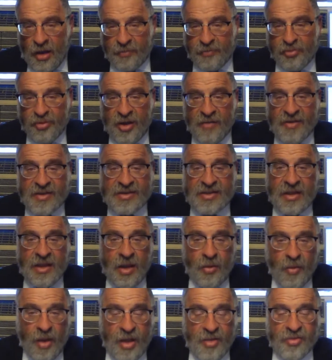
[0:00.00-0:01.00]
previously, he
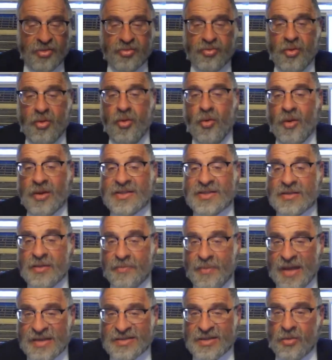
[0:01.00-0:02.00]
went through what's the
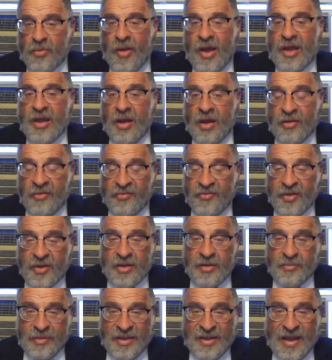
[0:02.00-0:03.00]
best way of
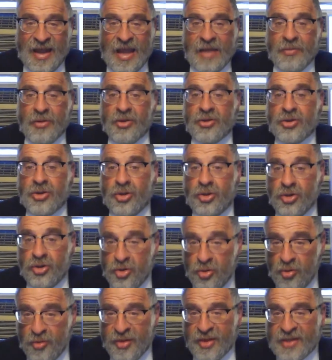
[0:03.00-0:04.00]
being able to
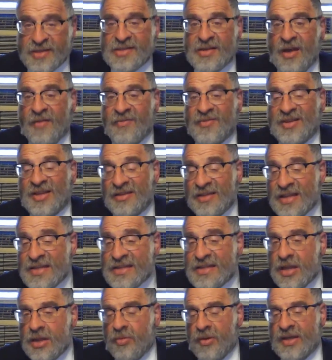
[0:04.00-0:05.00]
do this, of to
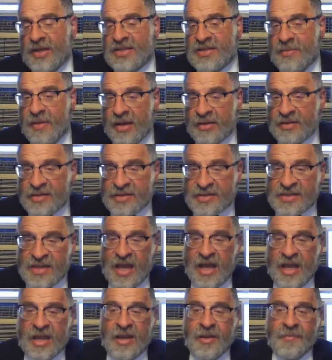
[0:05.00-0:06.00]
listen to what he's about to
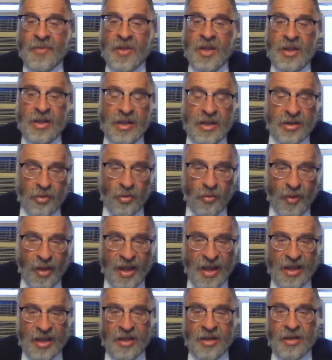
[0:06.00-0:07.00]
say in a
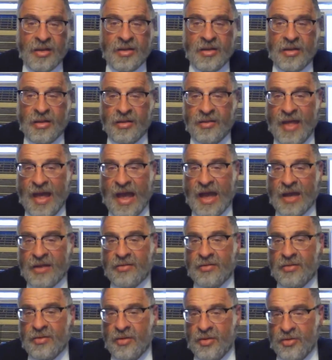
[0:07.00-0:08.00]
way
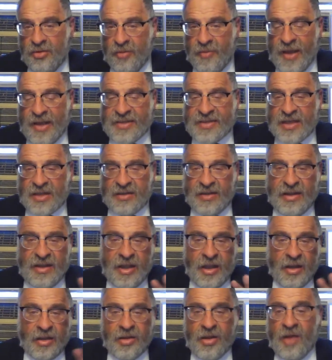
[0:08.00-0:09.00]
that you basically
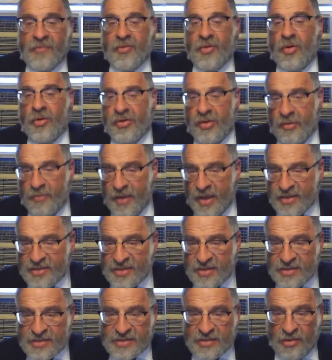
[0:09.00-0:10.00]
cover all your
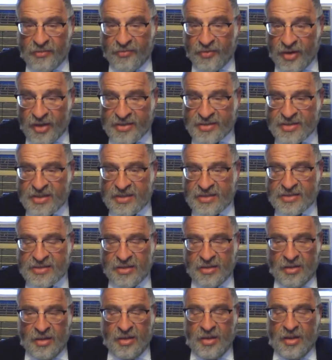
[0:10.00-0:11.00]
bases. So, for instance,
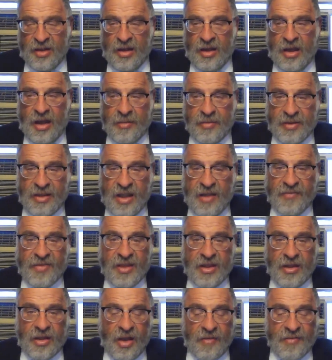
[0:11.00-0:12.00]
I believe
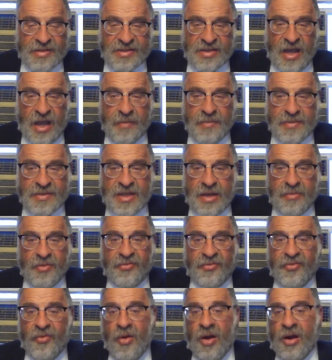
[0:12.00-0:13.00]
the Chafetz Chaim said
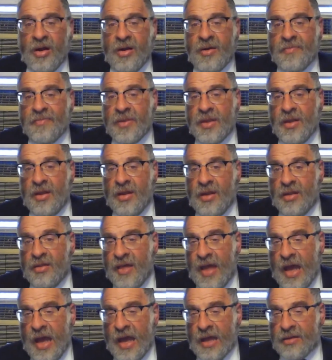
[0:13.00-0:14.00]
before
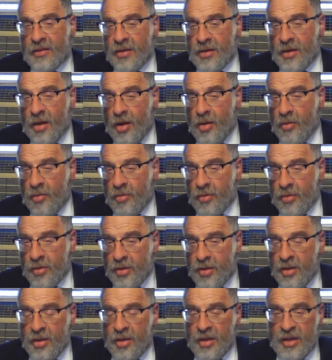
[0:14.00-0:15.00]
that,
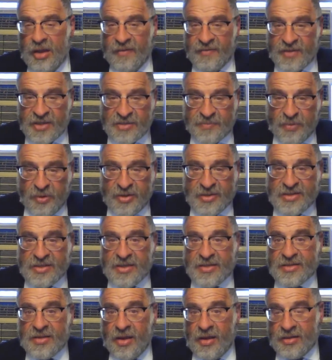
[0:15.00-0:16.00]
if this person
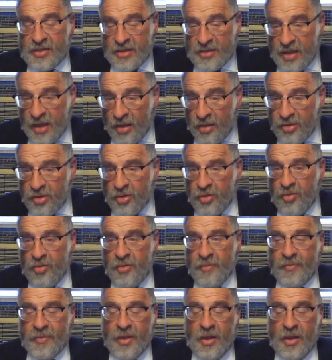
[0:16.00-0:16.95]
is going to tell you,